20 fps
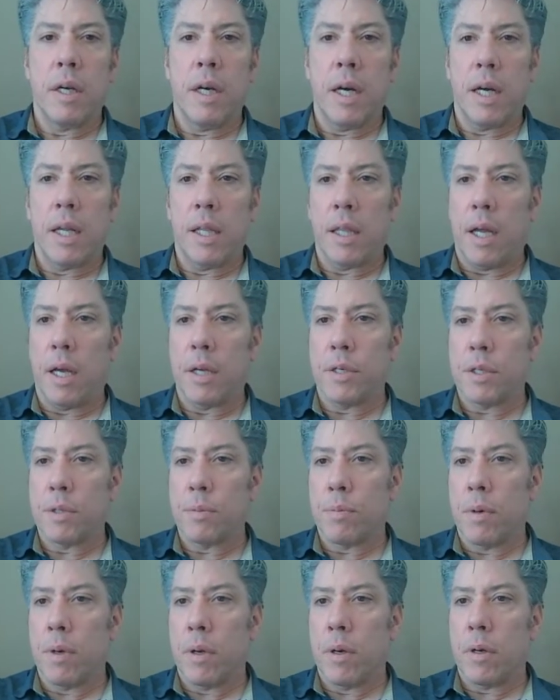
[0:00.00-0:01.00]
uh,
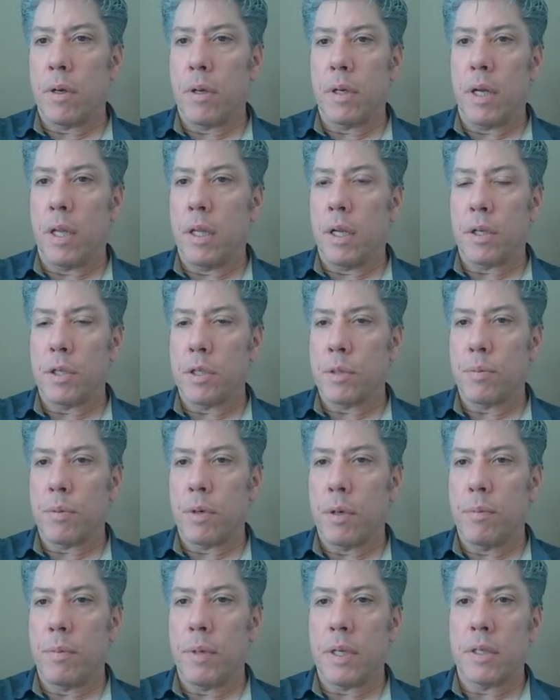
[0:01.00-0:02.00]
Logix Pro, uh, not Logix
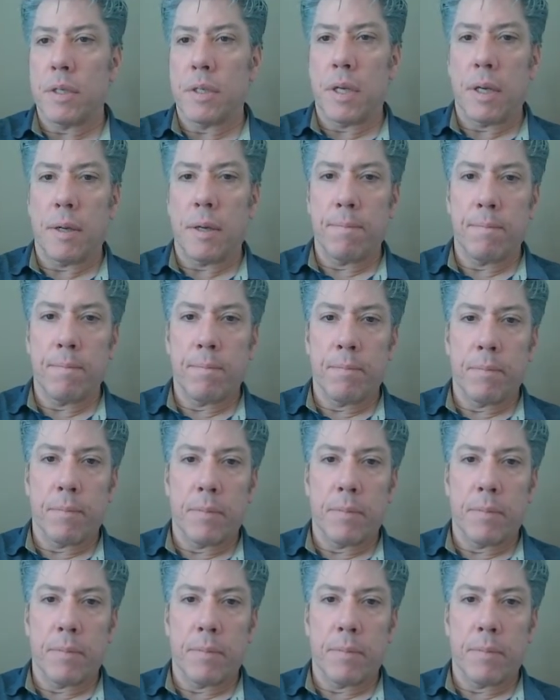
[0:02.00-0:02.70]
Pro, but um,